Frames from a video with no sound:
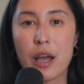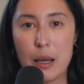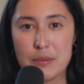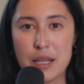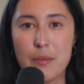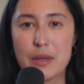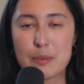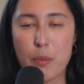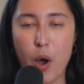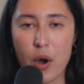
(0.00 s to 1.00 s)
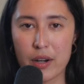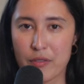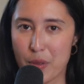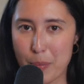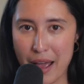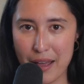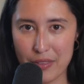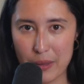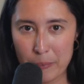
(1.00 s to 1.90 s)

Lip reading: comes up as part of the path.